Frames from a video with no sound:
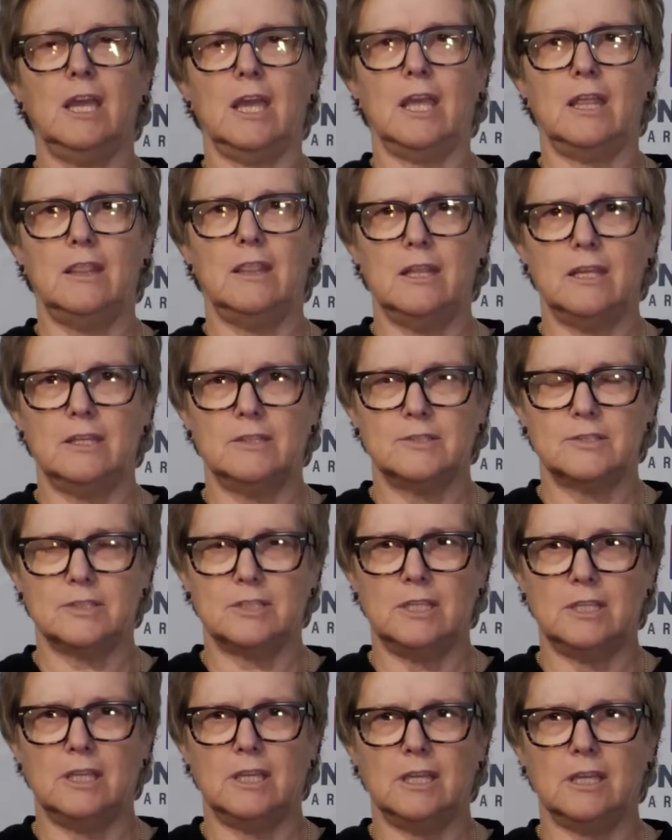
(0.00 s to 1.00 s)
and then
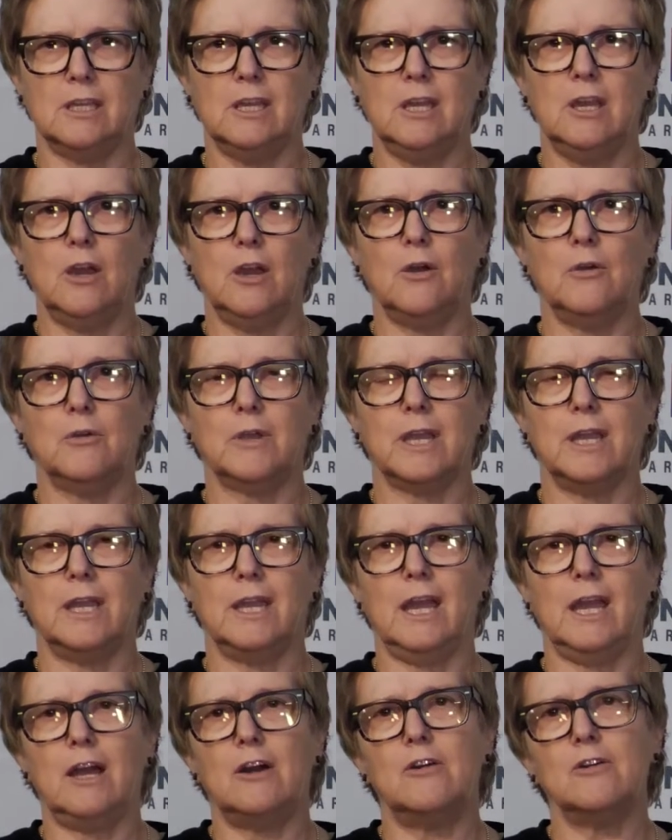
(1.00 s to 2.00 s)
seeing, okay,
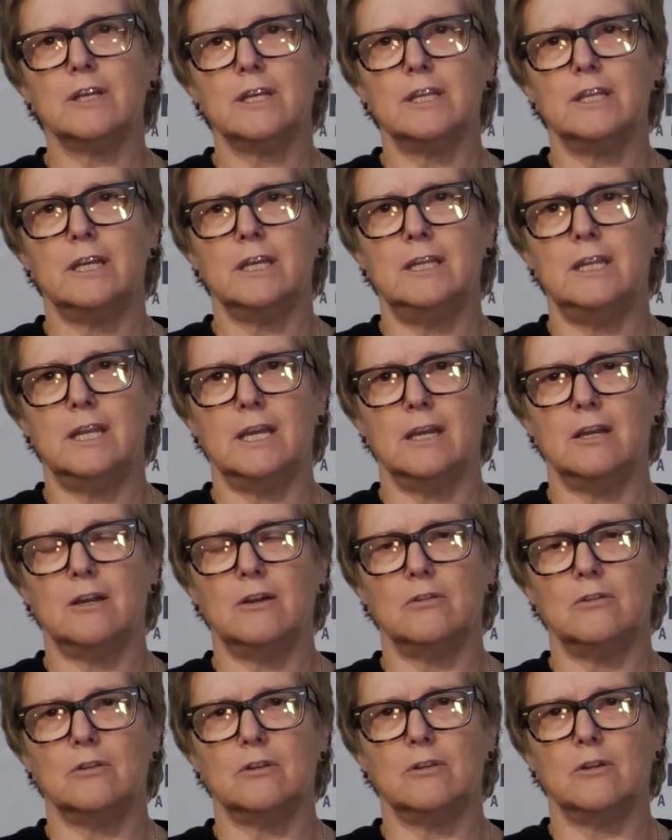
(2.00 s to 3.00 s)
how can I
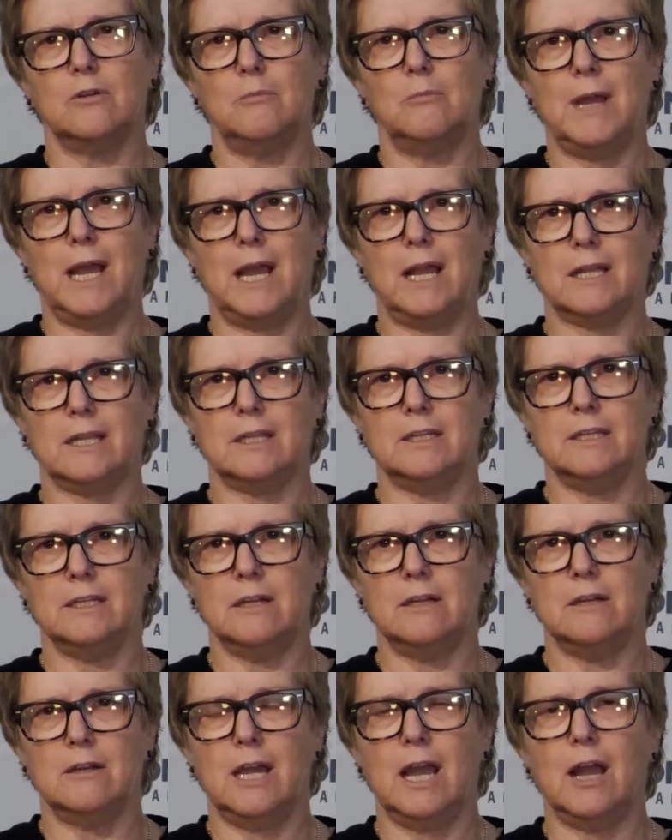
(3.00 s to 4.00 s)
now go back
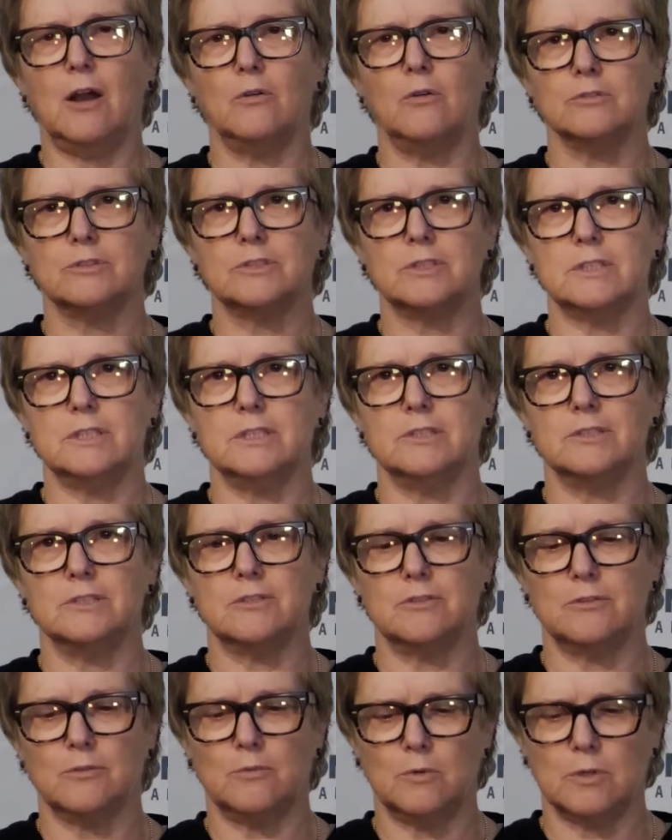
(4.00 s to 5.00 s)
out
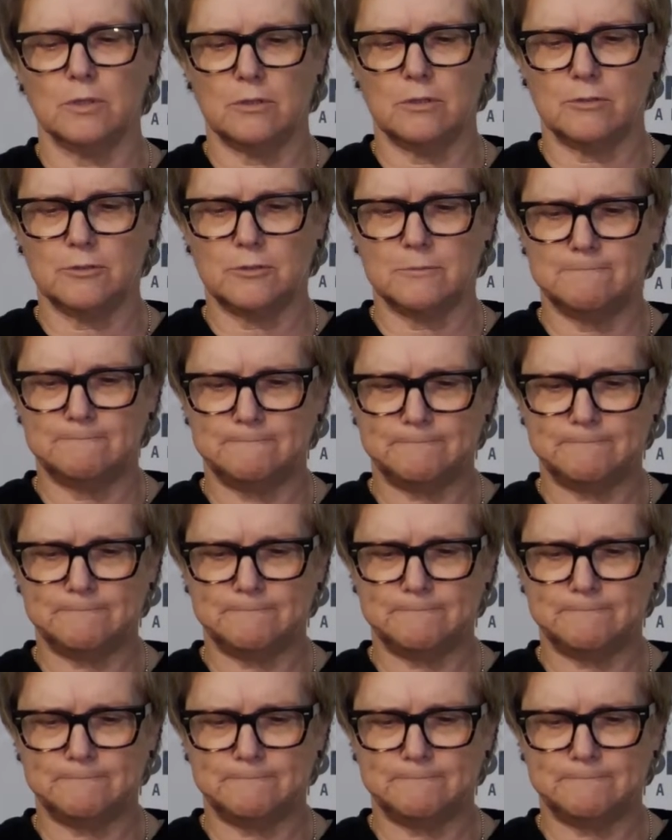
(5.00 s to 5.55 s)
into the world?